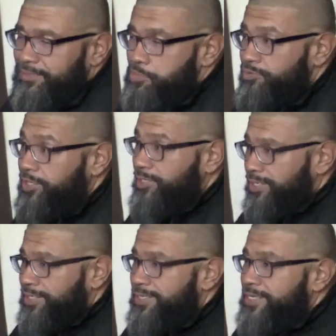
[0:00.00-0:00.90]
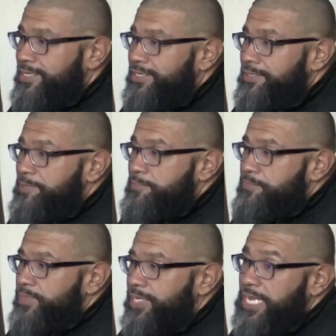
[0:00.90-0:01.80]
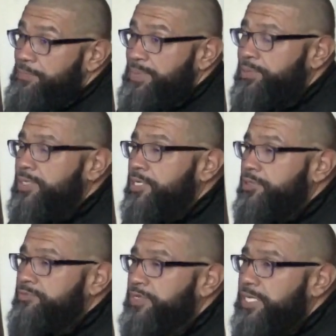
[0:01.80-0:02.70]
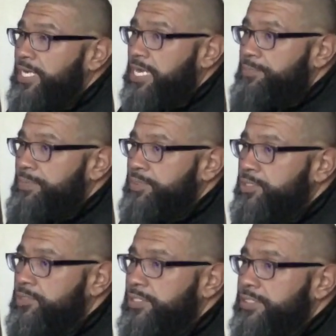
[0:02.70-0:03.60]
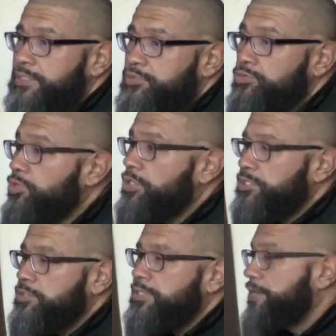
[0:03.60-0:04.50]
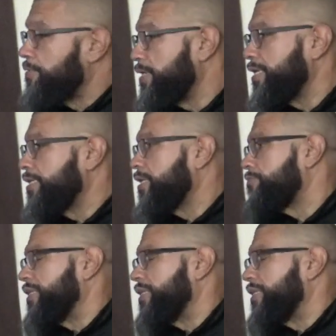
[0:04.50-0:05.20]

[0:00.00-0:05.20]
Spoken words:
move along. A lot of people, you know what's funny? A lot of people do it too long too. They're in a